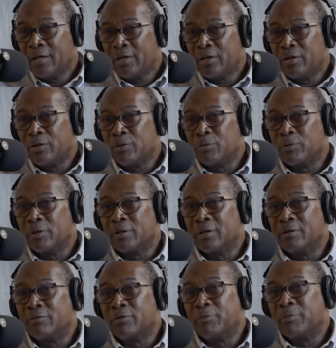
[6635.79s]
You will
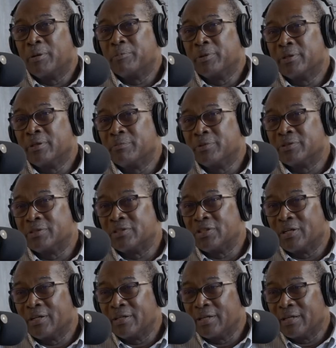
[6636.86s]
remember that Mr.
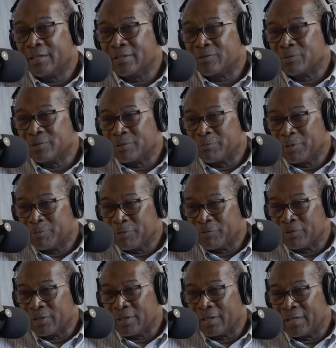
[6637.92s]
Charandas was a member of
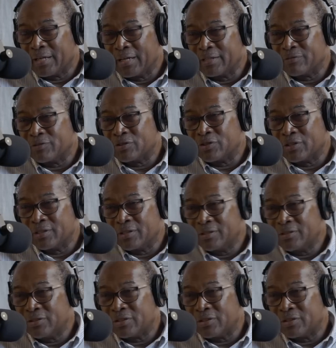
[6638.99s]
the Alliance for Change.